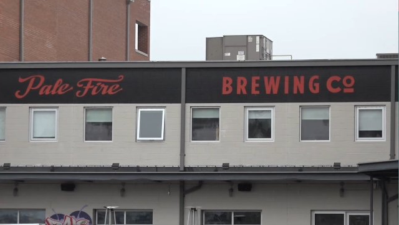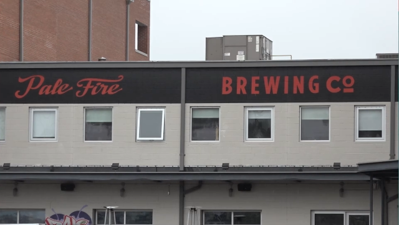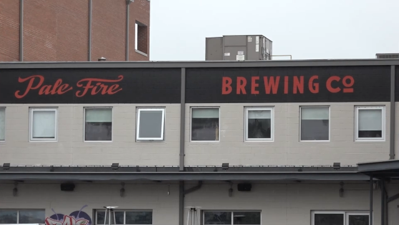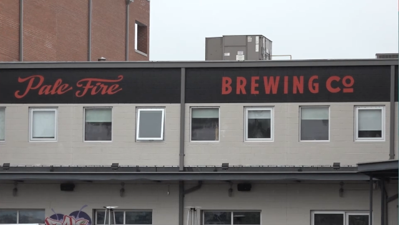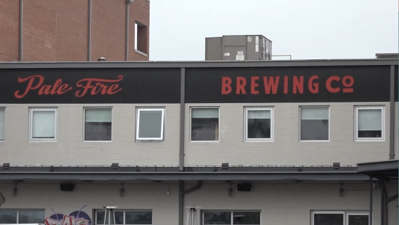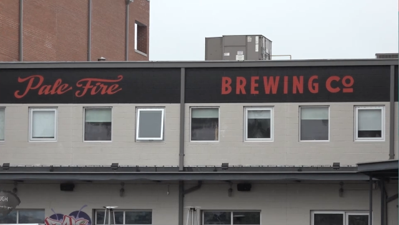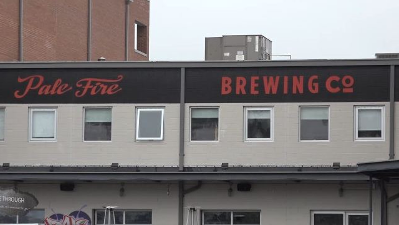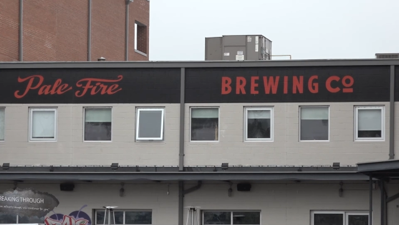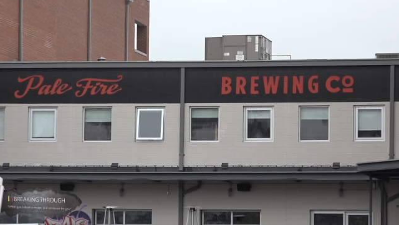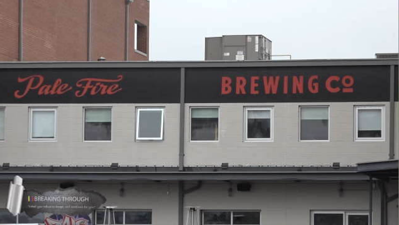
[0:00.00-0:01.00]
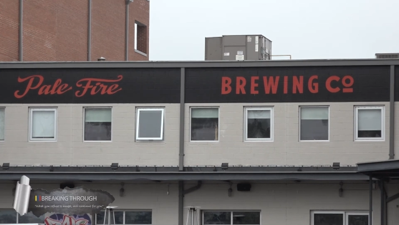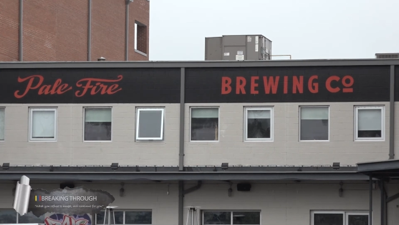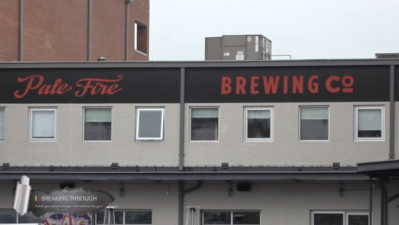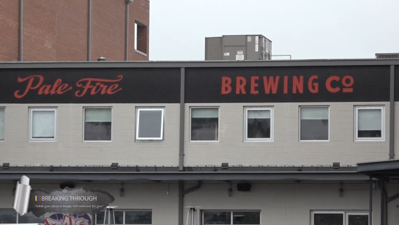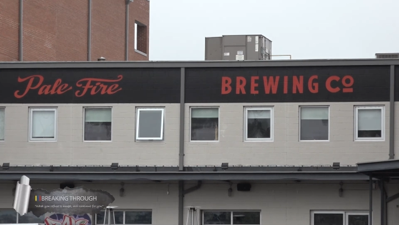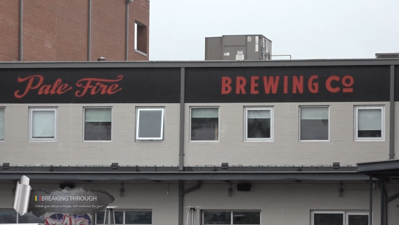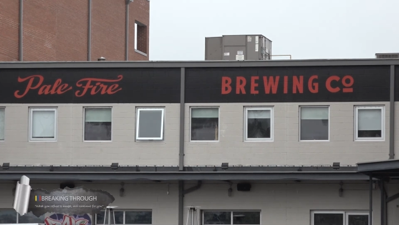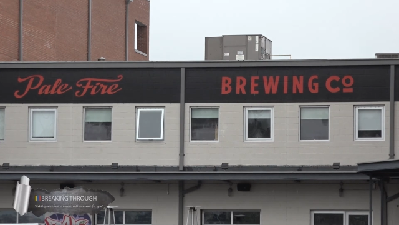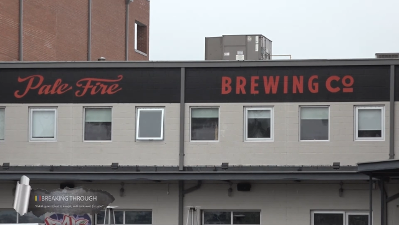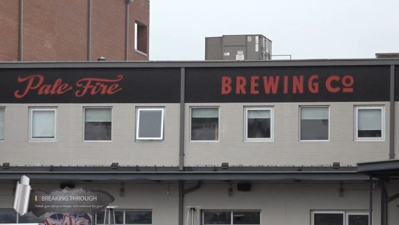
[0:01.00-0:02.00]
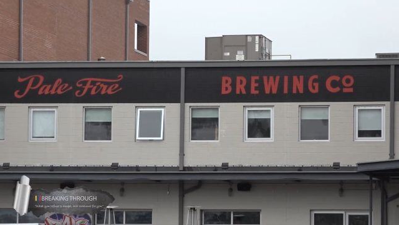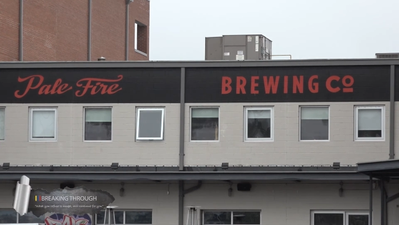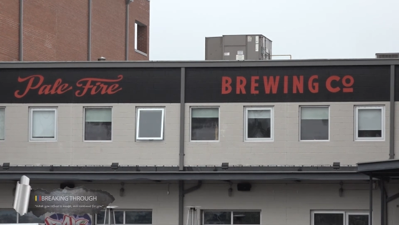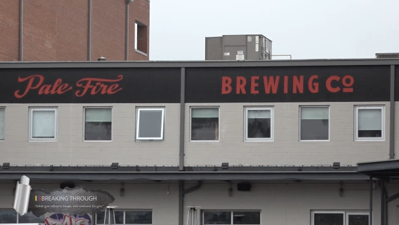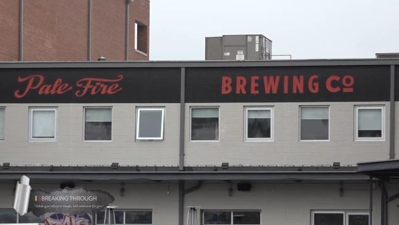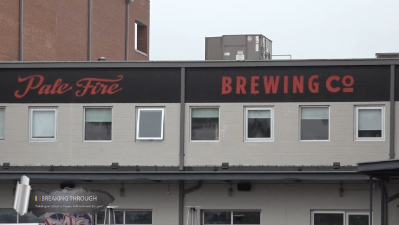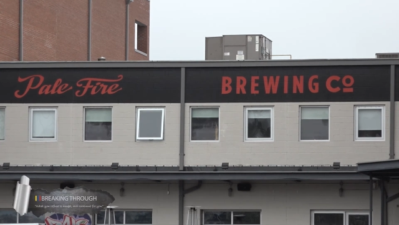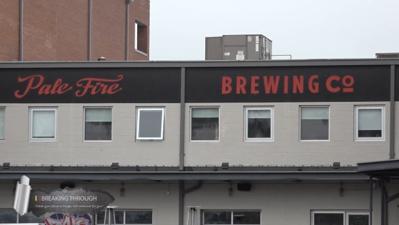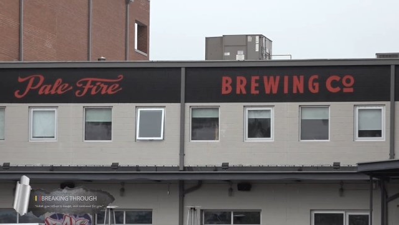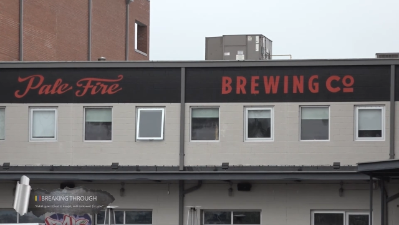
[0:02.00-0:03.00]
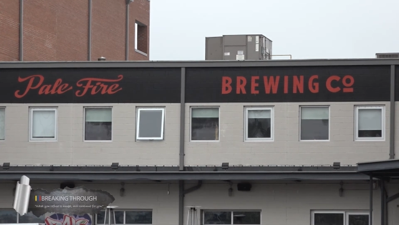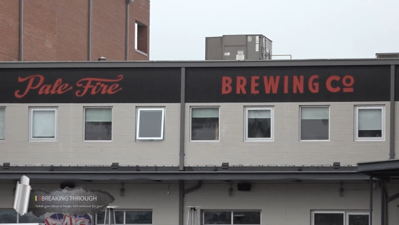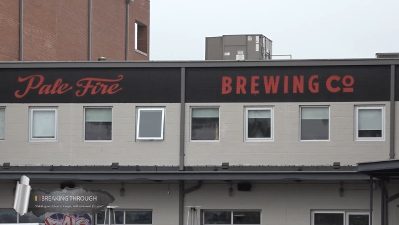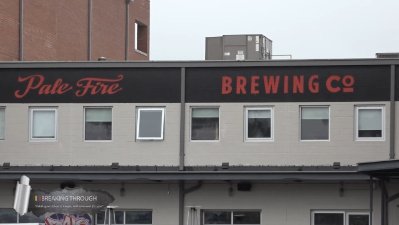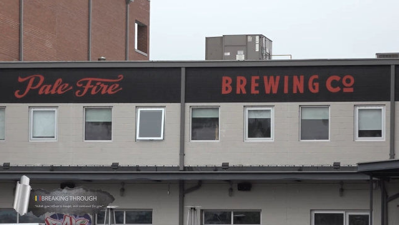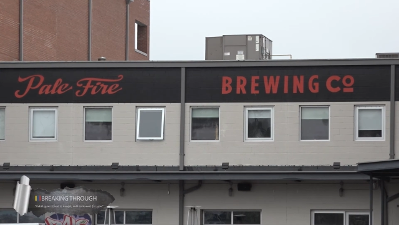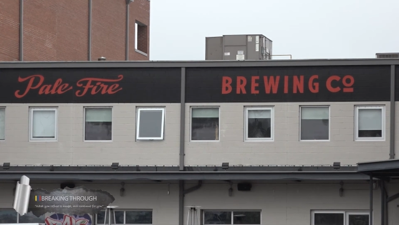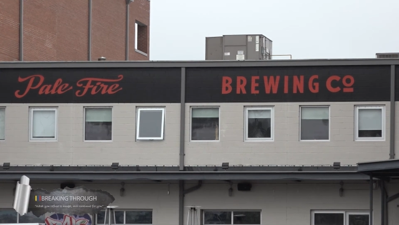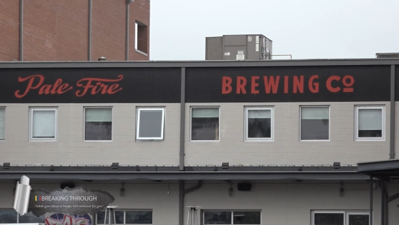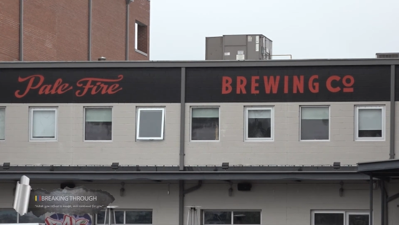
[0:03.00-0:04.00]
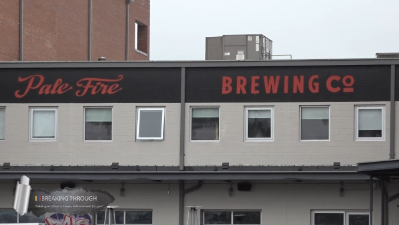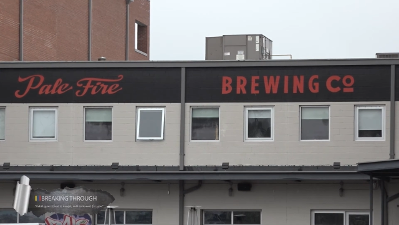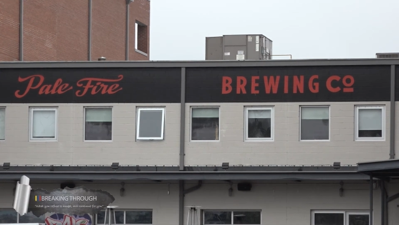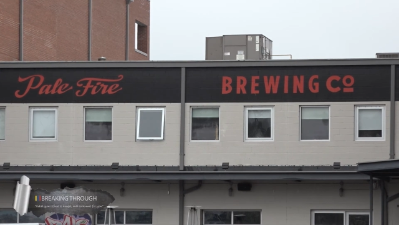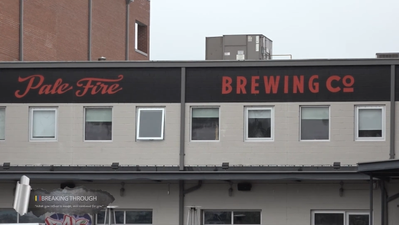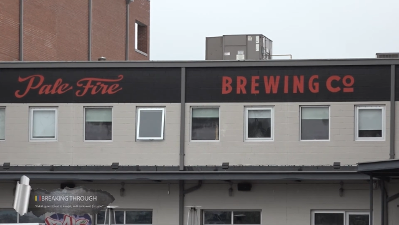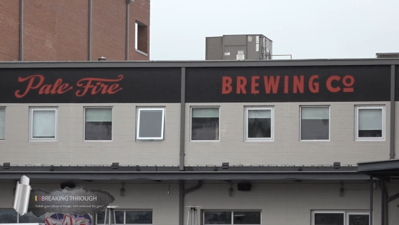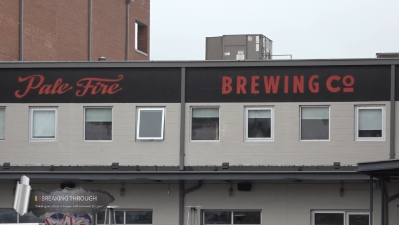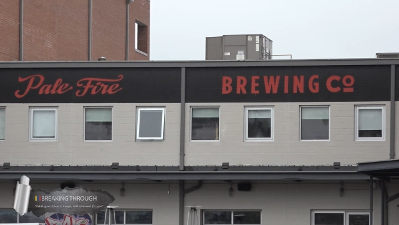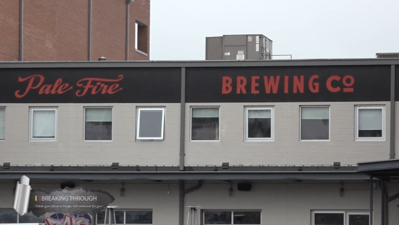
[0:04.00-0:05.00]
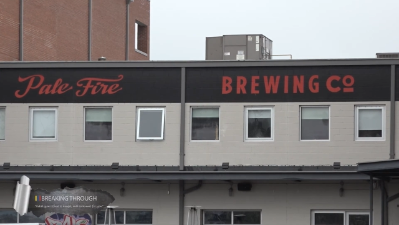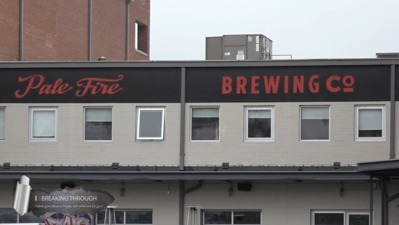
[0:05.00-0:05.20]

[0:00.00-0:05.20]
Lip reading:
Nobody's mouth can be seen.